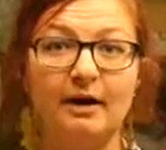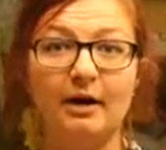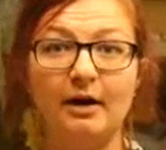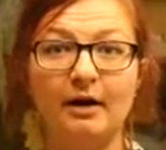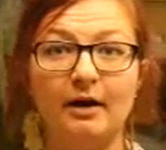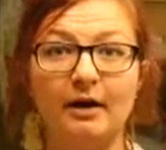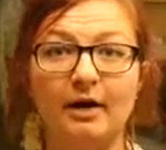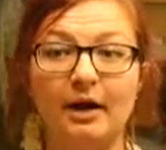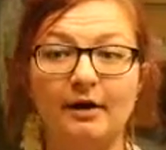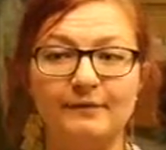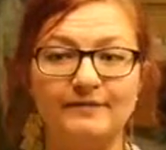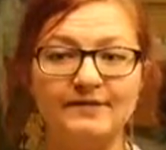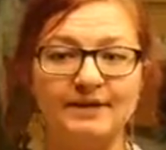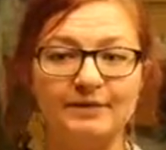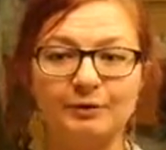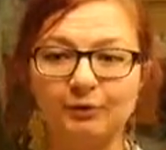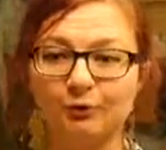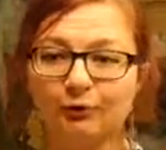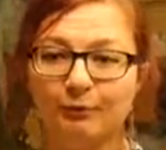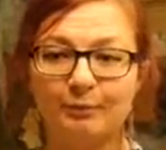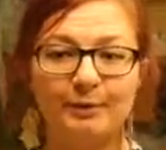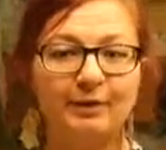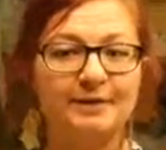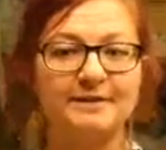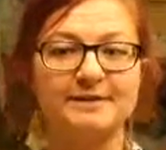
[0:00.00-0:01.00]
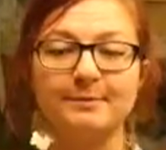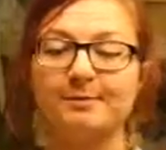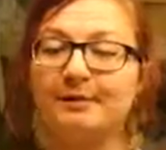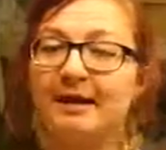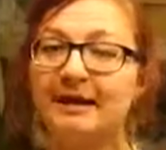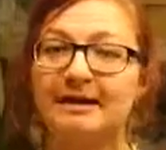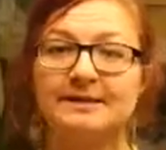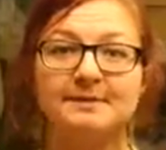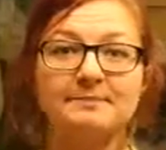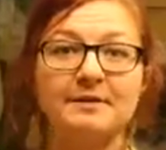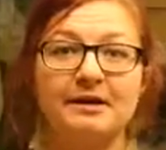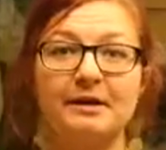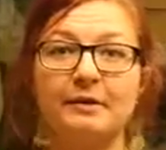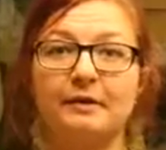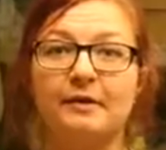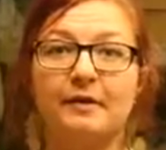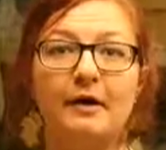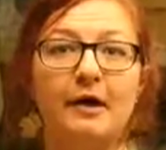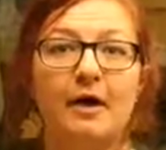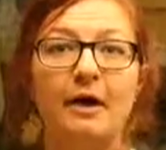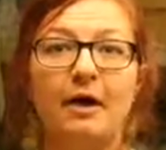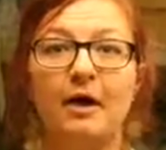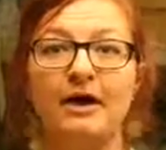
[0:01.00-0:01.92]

I've said Ulfbert's a blacksmith,